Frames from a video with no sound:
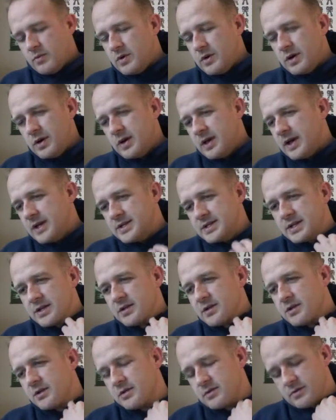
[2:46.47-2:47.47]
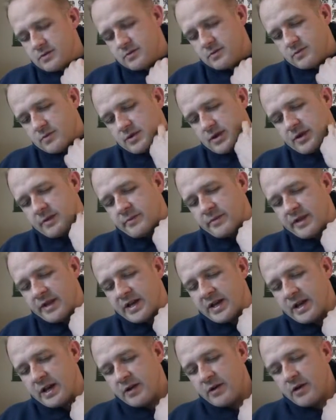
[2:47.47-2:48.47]
I still don't. But
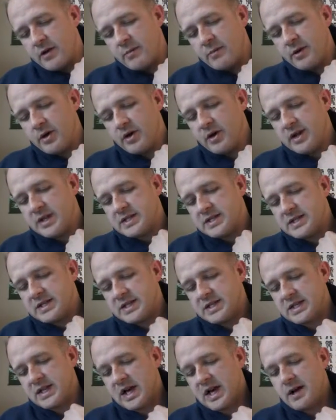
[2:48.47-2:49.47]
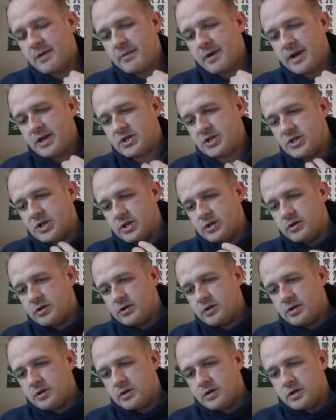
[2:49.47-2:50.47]
then under abilities, it says combat
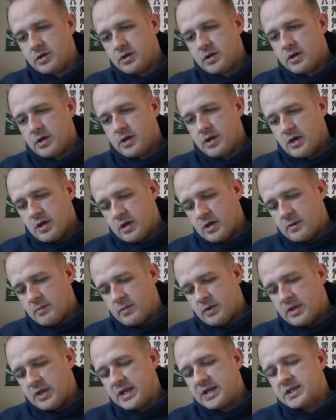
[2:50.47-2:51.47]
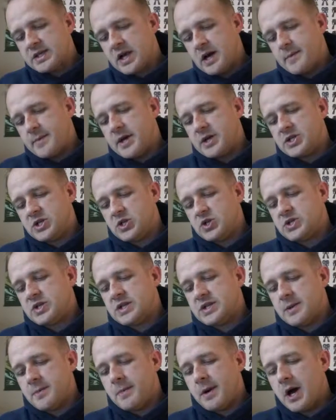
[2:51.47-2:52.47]
shield. But this combat shield
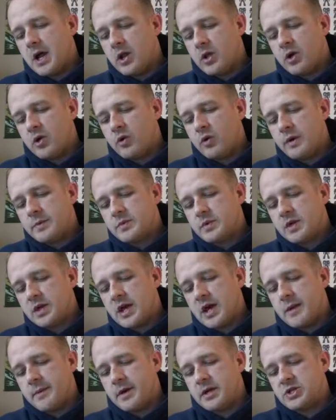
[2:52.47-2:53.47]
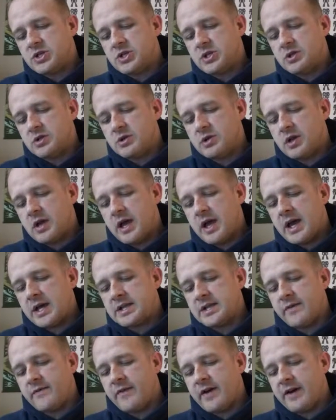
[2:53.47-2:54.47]
says a model equipped with a combat shield
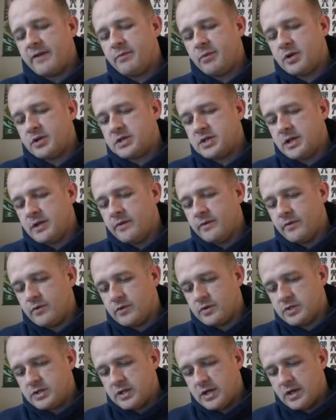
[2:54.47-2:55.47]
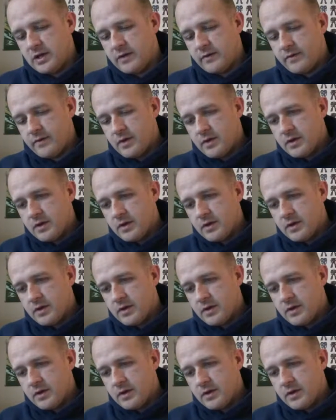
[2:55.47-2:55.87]
has a 5+ invul save.